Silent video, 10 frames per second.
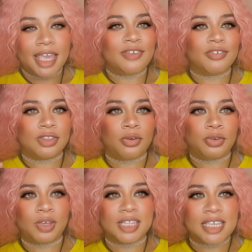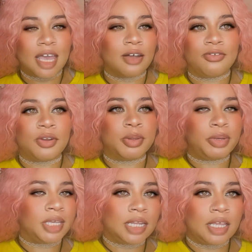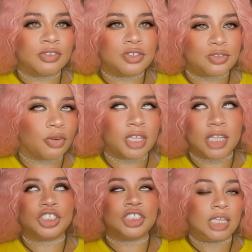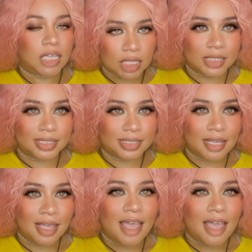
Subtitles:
even though you can tell from the beginning of the story that she is.